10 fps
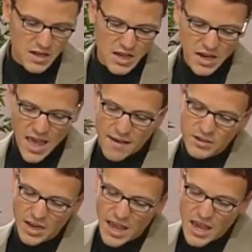In
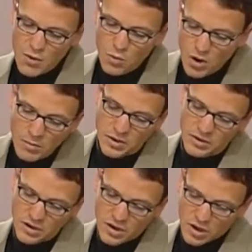heaven, a
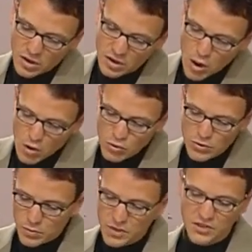woman
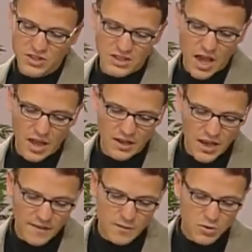clothed with the sun
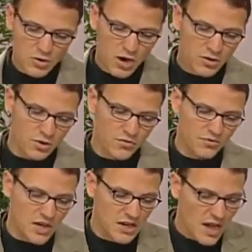and the moon under her
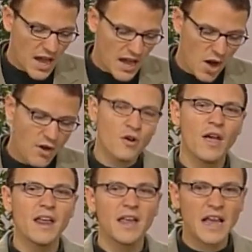feet, and on her
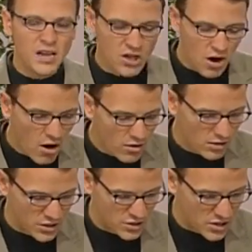head a
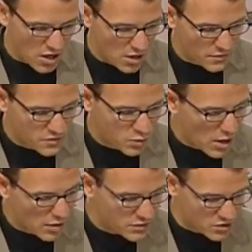garland of
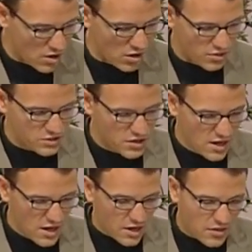twelve stars.
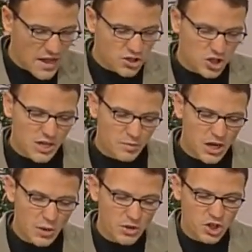Then she,
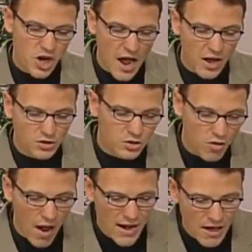being with child,
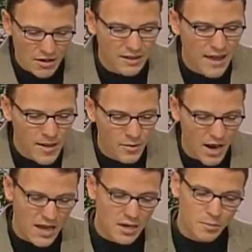cried out in labor
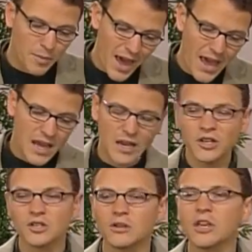and in
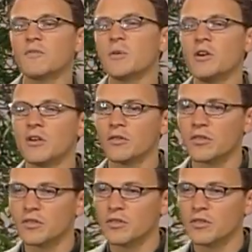pain to give birth.